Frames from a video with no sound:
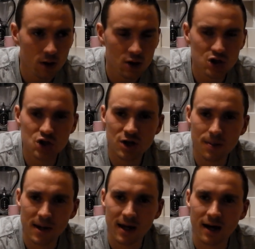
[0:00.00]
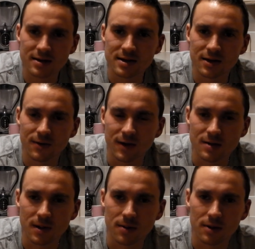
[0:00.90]
because you're trying to pick out, tell things
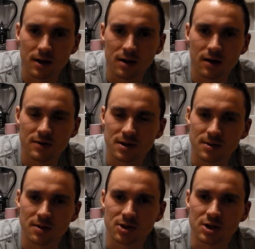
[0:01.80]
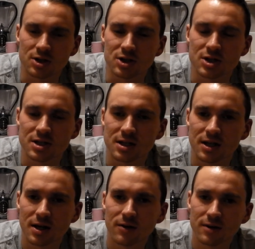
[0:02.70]
people and that. You know, sometimes you should just sit
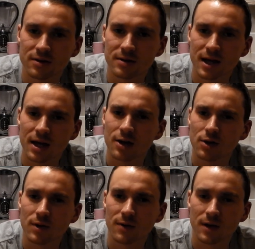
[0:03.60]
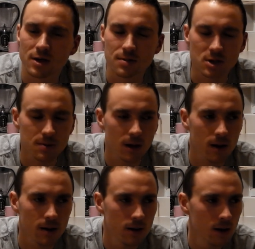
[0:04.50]
there and neck it and not really think too much about
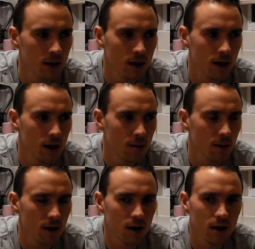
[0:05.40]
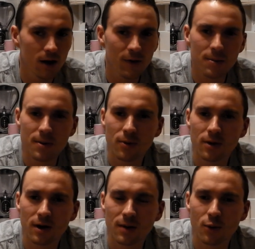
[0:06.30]
it. But uh, I think people are
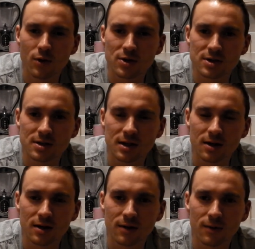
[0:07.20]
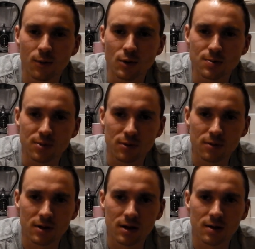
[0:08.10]
kind of more interested in kind of what's
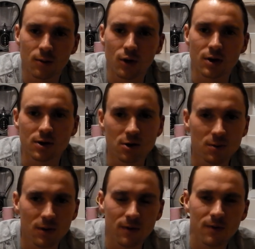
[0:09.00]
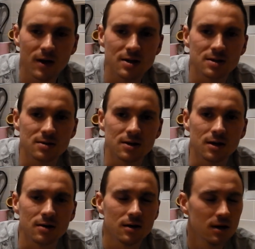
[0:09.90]
brewing and what you're doing with things and, you know,